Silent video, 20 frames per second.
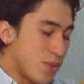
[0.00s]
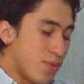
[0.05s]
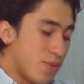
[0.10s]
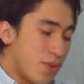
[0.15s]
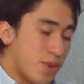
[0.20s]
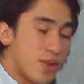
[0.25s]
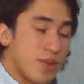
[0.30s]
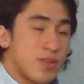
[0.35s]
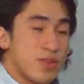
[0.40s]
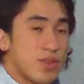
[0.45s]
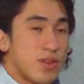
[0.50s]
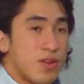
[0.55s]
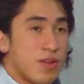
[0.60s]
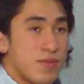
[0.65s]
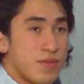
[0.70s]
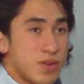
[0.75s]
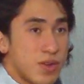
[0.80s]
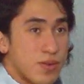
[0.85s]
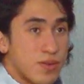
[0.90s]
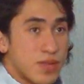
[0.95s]
the world
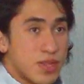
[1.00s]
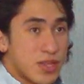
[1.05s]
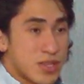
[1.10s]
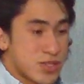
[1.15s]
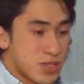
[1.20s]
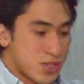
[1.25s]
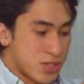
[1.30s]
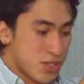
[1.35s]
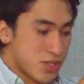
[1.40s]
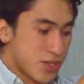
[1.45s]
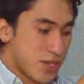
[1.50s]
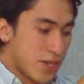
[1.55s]
of knowledge.